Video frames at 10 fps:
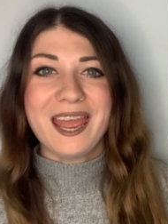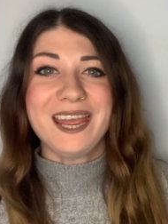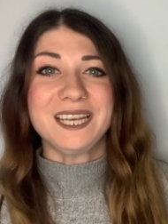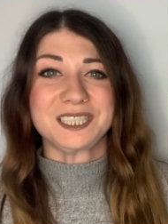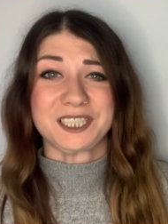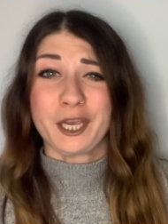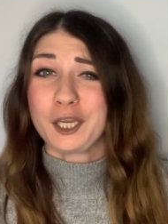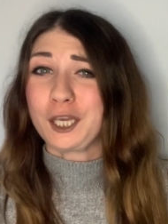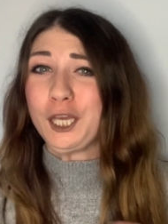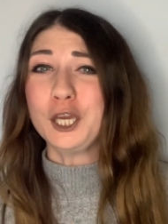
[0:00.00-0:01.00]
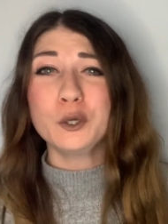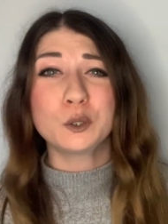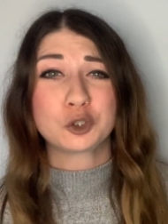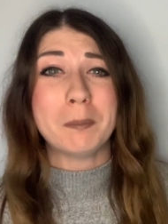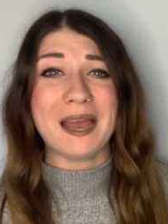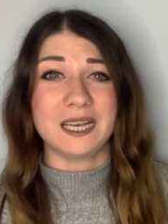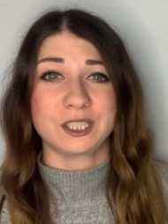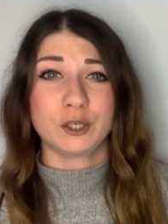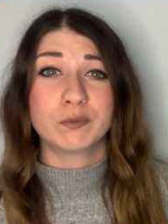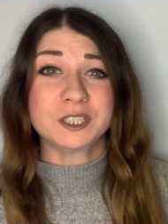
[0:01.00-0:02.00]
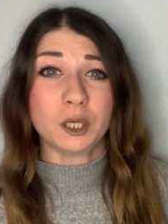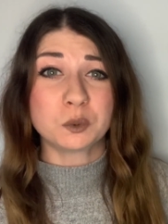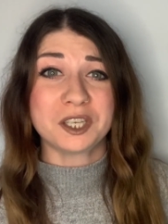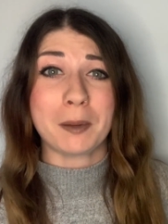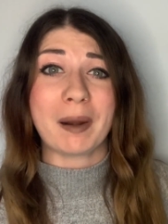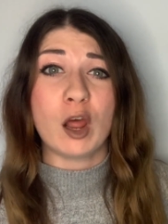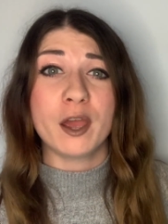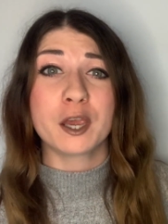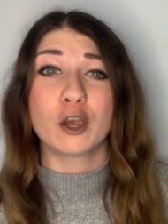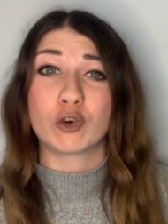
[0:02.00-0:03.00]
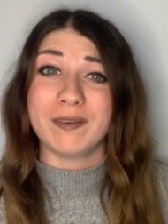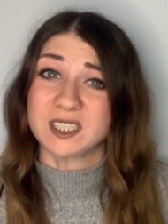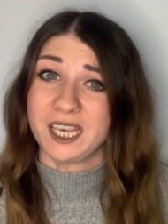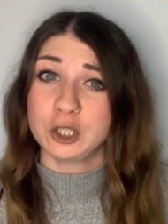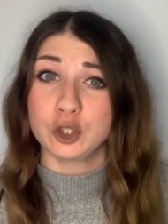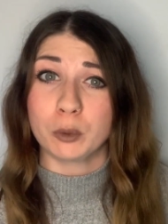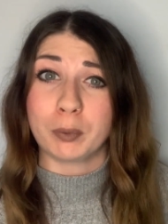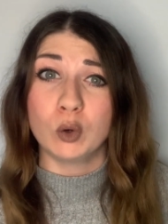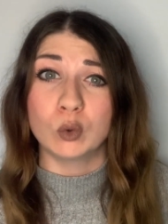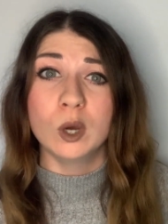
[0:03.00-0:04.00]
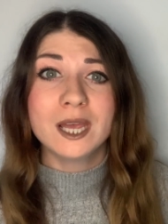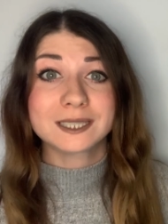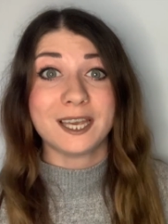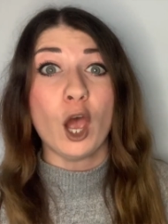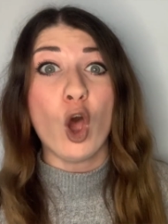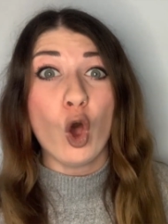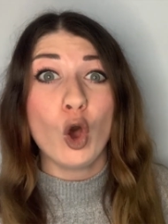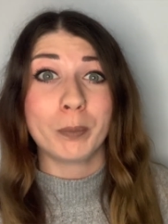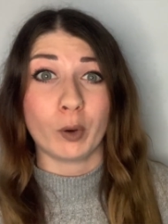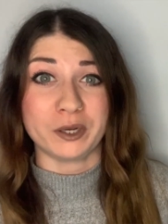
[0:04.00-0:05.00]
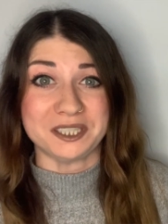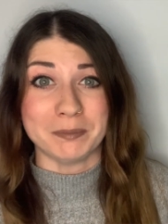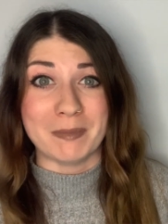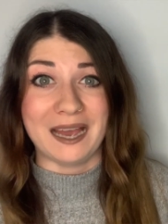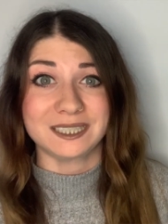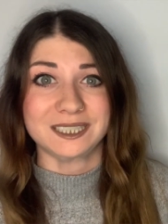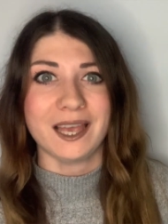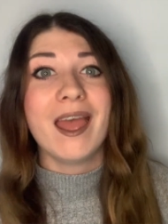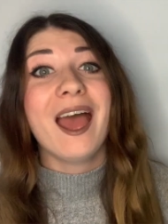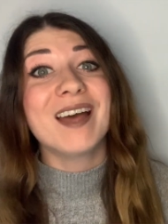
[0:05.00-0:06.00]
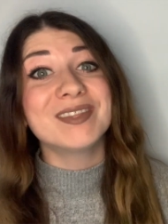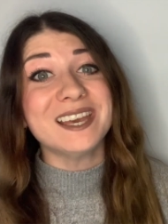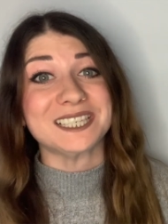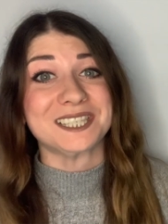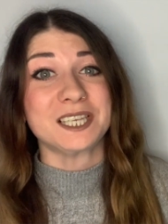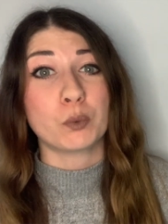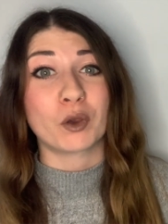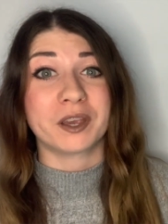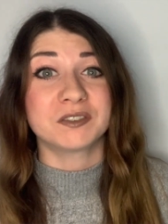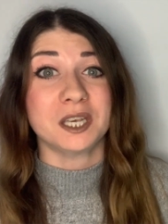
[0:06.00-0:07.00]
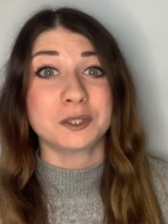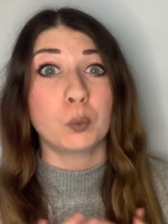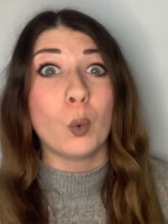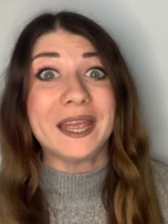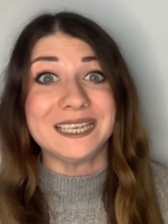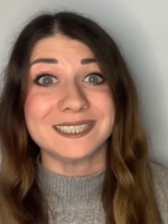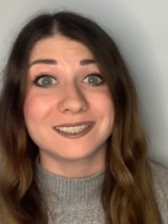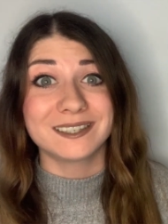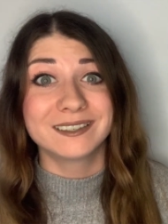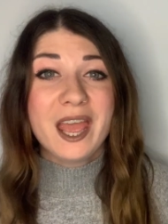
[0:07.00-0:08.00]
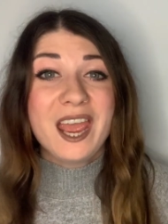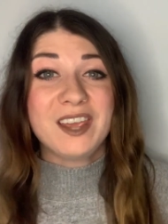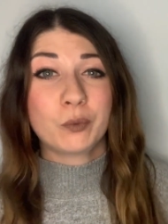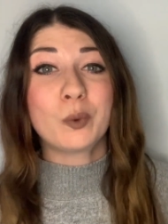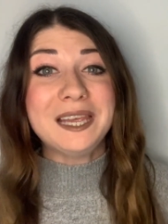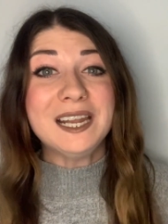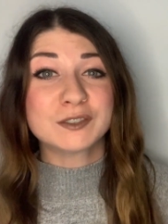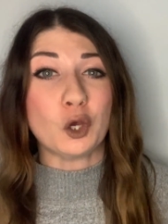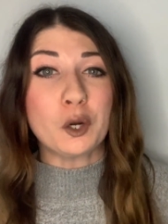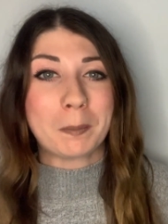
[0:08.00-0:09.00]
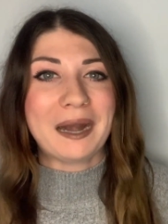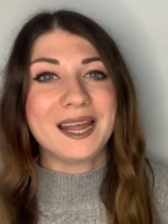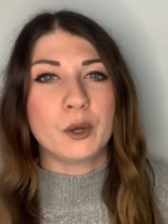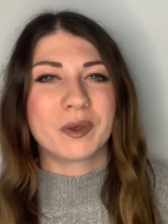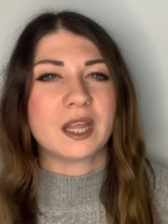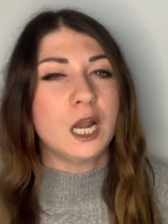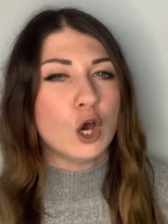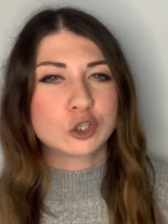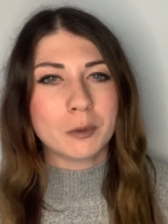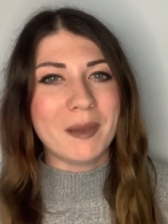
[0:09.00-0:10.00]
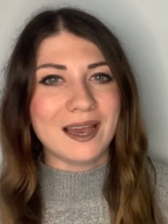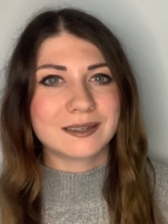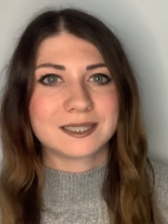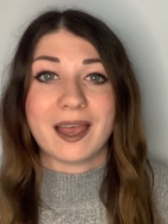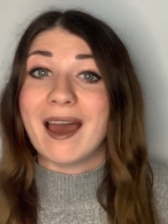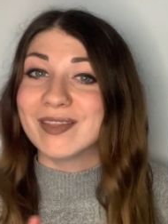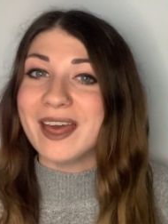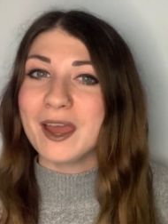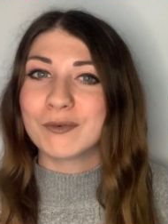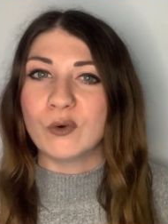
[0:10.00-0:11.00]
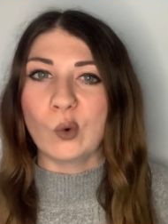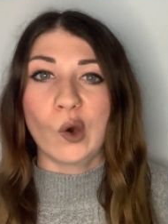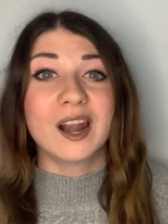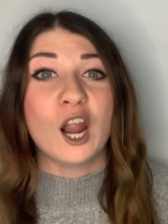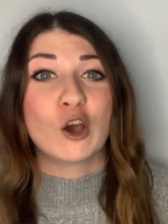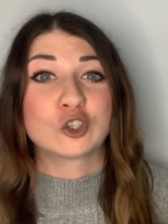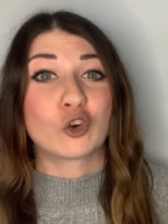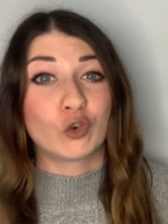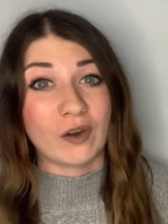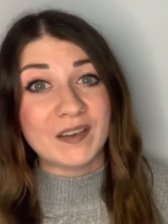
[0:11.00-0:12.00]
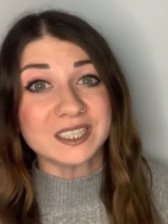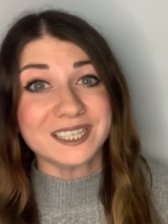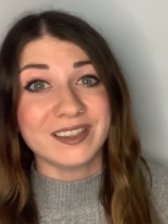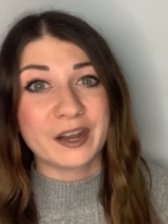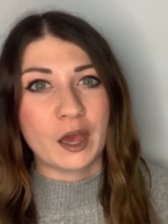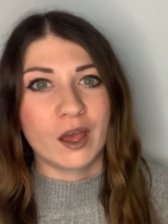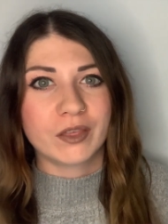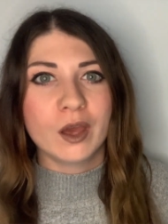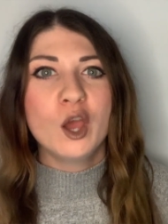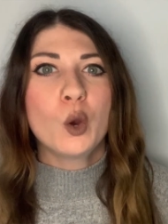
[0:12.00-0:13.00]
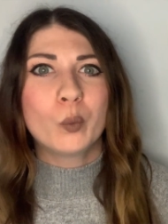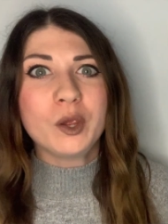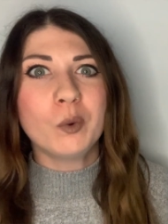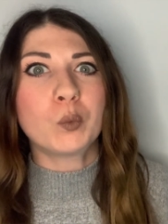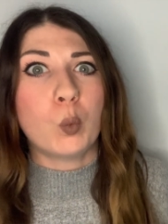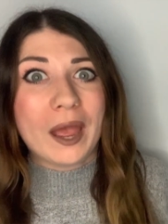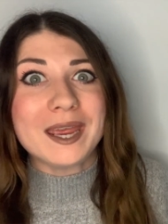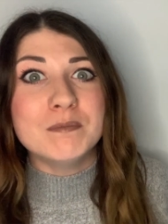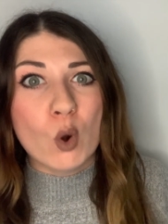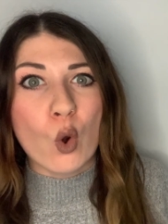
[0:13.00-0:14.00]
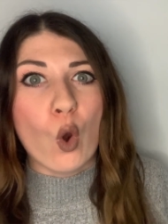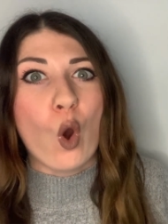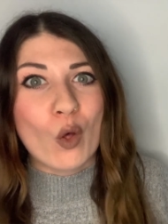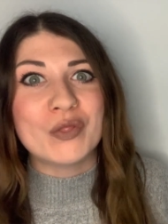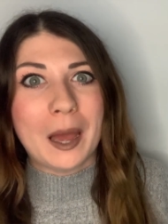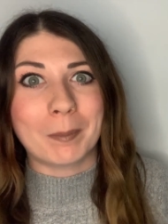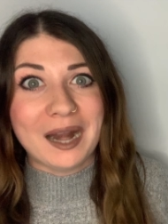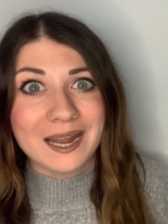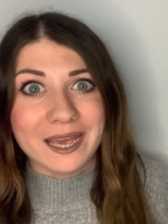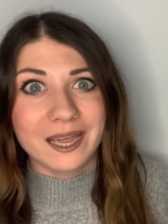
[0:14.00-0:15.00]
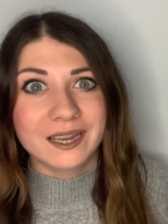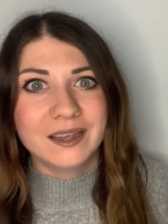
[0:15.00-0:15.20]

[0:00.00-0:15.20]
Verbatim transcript: Its huge mass results in applying a gravitational pull to our bodies and mass, and this is what gives us weight. If we lived on a planet with a larger mass, and therefore larger gravity than Earth, we would weigh more on that planet.